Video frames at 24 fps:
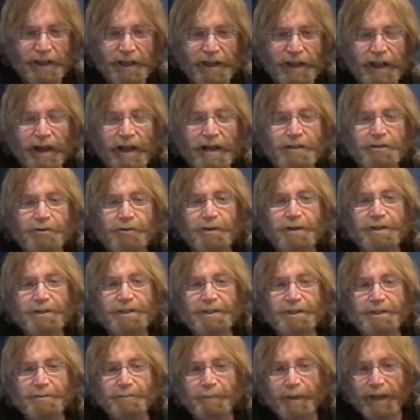Contrast
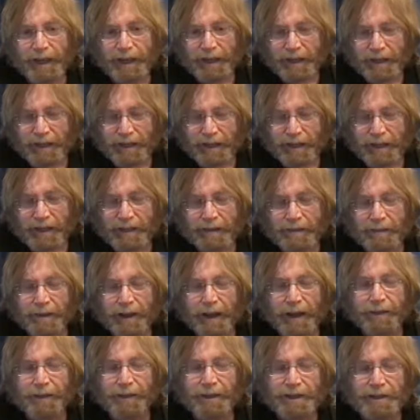is made in,
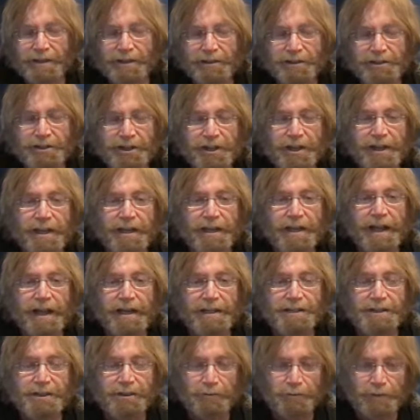I think GE
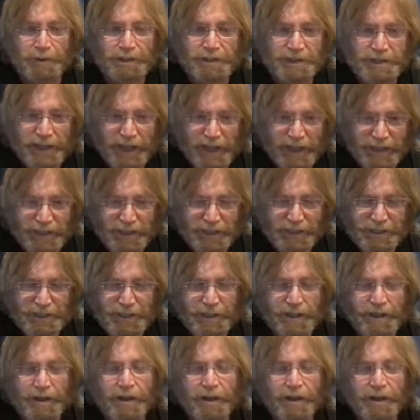has three sites.